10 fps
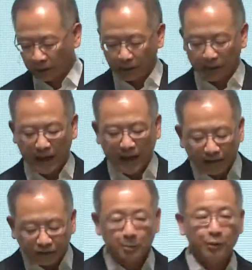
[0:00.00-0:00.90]
They
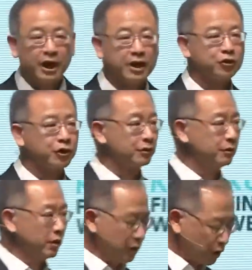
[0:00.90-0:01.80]
have the potential
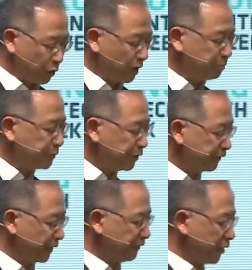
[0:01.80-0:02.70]
to
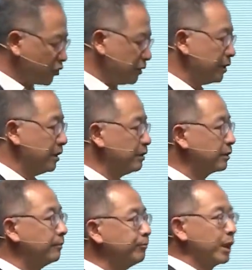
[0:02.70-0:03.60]
improve efficiencies,
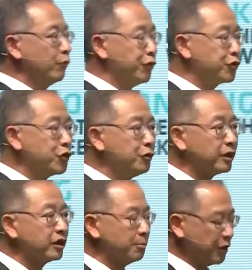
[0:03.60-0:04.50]
reduce
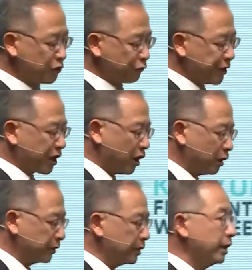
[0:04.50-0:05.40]
intermediary
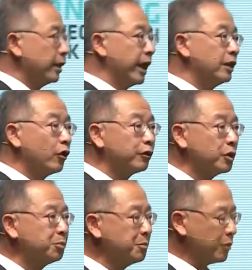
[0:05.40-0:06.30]
costs, and also
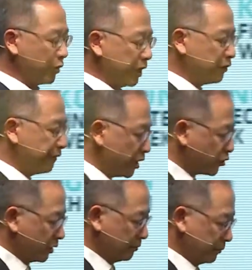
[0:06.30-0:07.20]
promote
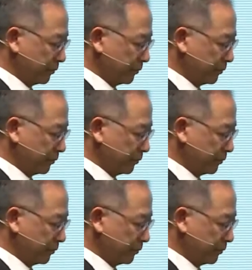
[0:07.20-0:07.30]
innovation.